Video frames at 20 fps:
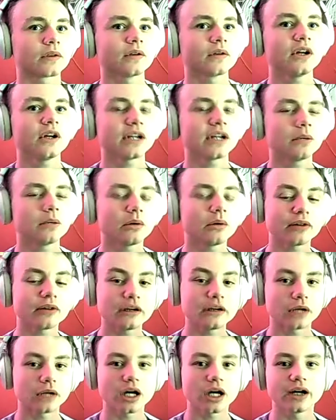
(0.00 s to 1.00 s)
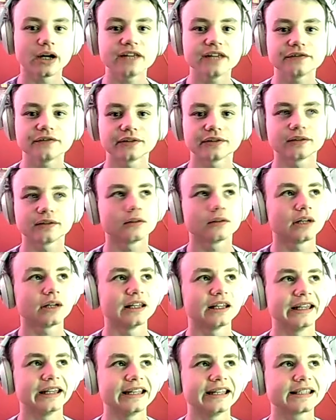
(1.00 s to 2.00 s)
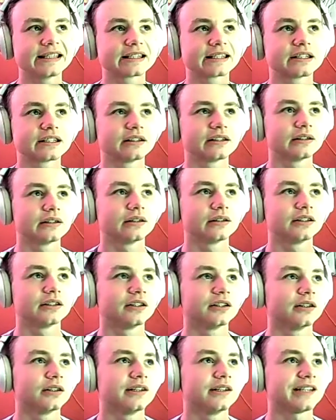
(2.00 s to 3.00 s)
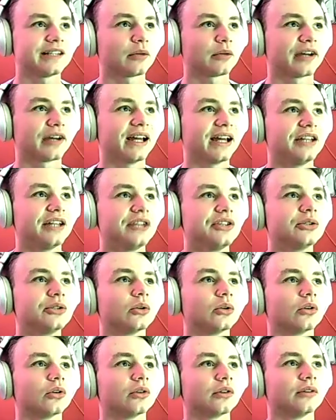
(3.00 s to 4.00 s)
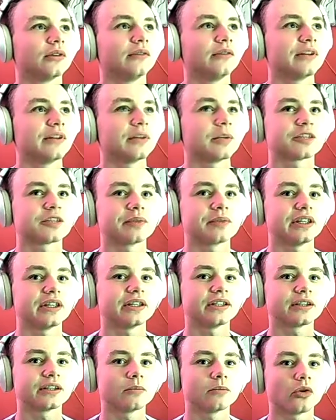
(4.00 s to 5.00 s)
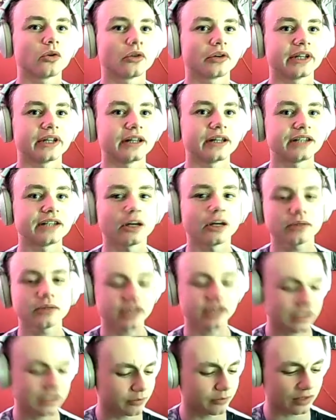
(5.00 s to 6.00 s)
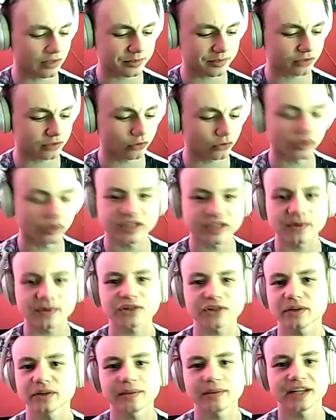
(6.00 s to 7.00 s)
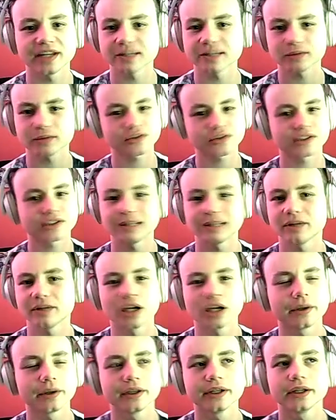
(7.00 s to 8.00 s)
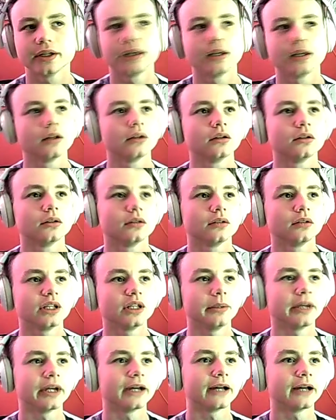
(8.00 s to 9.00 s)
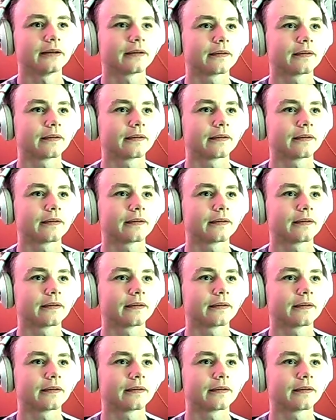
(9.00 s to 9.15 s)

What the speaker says: Okay, well, we're out alive, at least. Is that where it ends, or there must be some more at the end here? I'm going to keep the episode rolling. It's about 20 minutes, but I'm just going to keep it going. Here we go.